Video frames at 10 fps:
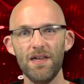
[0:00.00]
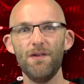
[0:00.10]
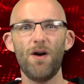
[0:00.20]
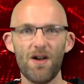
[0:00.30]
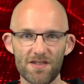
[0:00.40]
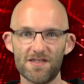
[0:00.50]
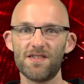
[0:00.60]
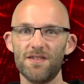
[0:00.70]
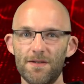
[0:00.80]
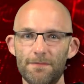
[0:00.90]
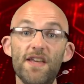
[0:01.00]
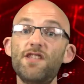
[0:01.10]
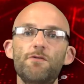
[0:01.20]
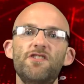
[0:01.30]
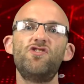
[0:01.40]
he was.
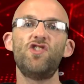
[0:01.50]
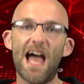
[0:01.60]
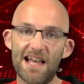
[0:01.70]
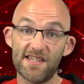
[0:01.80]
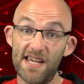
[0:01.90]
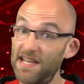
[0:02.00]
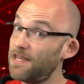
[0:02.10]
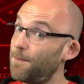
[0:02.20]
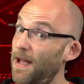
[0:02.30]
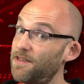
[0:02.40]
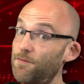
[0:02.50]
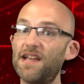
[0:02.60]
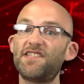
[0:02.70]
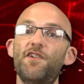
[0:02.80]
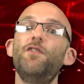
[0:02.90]
This was Jassy, an independent
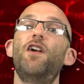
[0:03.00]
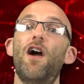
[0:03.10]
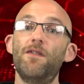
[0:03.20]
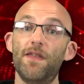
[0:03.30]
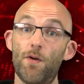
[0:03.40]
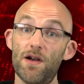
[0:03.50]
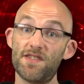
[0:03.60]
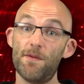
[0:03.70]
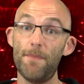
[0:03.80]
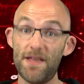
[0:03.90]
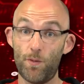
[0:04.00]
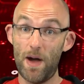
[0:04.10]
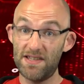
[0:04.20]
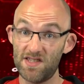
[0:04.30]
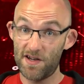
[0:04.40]
wrestler who currently works the
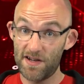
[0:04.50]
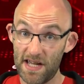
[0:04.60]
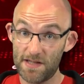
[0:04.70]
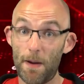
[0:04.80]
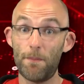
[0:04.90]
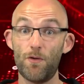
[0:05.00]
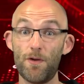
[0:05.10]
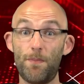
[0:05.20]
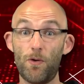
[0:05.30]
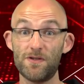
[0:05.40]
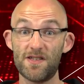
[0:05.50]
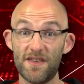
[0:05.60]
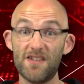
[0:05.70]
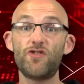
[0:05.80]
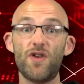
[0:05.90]
Midwest circuit, but more
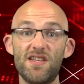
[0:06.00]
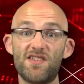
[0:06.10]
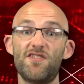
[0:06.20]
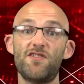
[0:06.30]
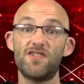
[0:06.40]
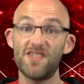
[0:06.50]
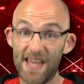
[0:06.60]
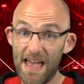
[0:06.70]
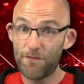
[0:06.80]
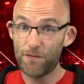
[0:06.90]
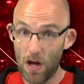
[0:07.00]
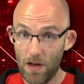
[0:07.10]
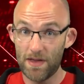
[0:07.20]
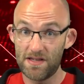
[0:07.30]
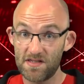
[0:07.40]
importantly, trains under Seth
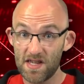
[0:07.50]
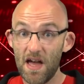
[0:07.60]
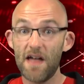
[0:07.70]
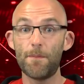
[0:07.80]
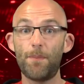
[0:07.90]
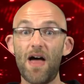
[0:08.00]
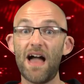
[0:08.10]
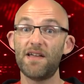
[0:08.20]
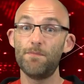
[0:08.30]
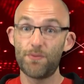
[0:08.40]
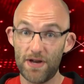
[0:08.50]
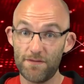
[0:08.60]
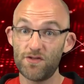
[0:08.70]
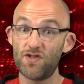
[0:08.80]
Rollins at the Black and Brave